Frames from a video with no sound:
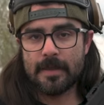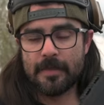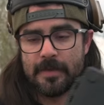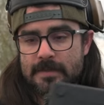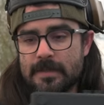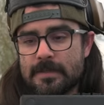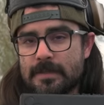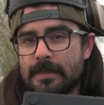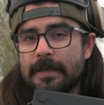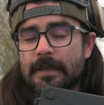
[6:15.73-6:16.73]
this is
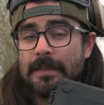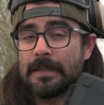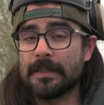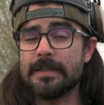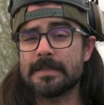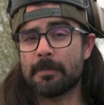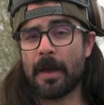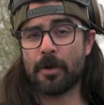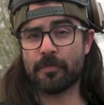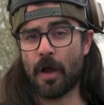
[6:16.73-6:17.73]
the least
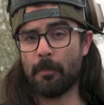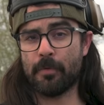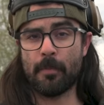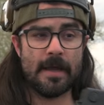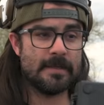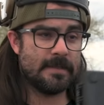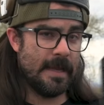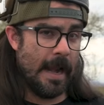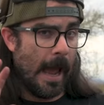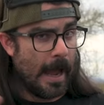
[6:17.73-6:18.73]
amount of compromise
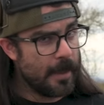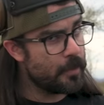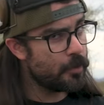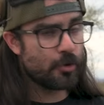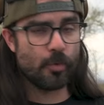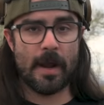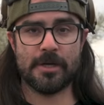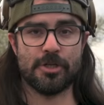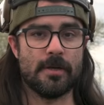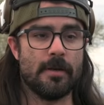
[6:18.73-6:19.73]
in either
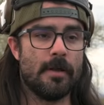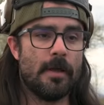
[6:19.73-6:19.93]
direction